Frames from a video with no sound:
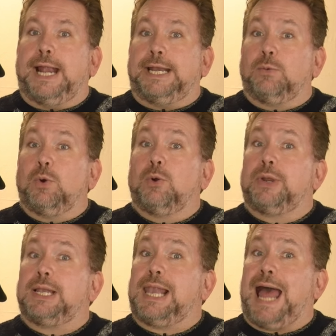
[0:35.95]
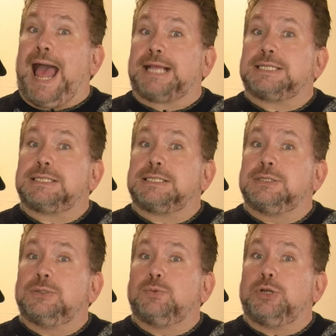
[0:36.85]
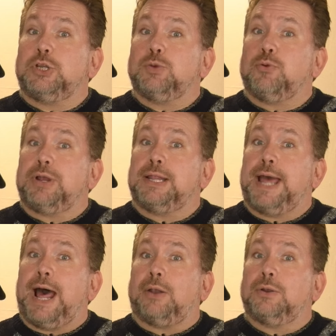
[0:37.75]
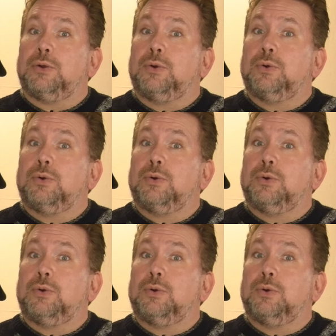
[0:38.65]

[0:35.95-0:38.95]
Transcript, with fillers: and it will relax when you breathe out.